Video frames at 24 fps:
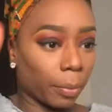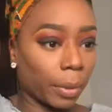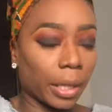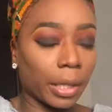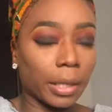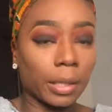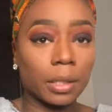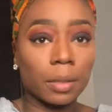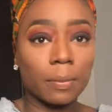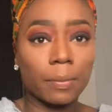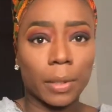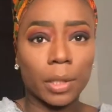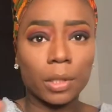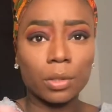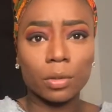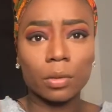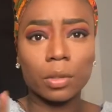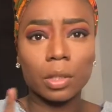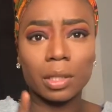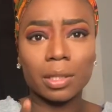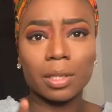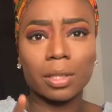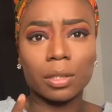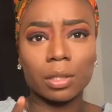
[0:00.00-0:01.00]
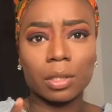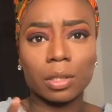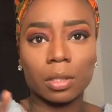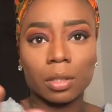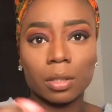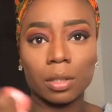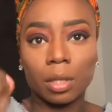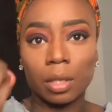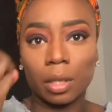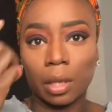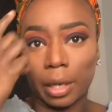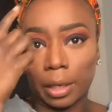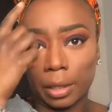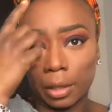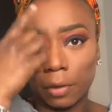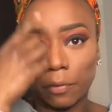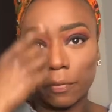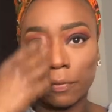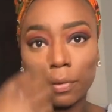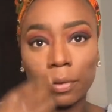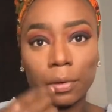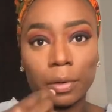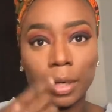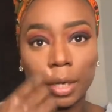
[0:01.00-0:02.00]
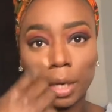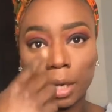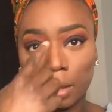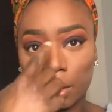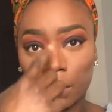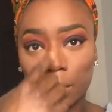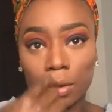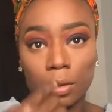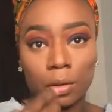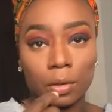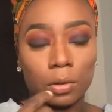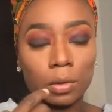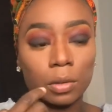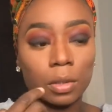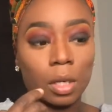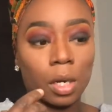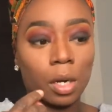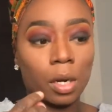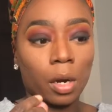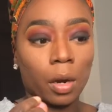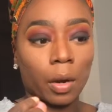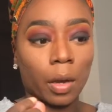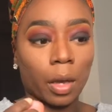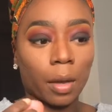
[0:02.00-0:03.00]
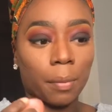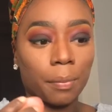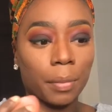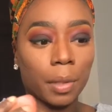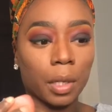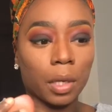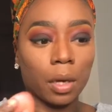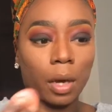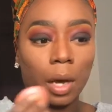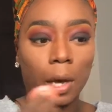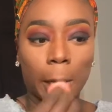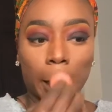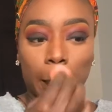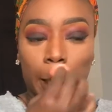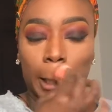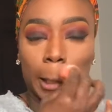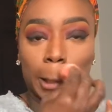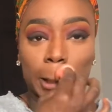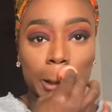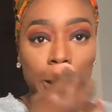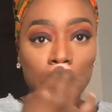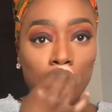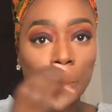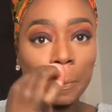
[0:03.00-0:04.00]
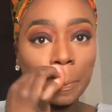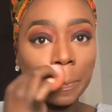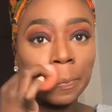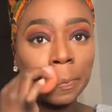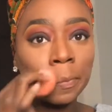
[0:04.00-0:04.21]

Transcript: gonna pay special attention to like the forehead, nose area, because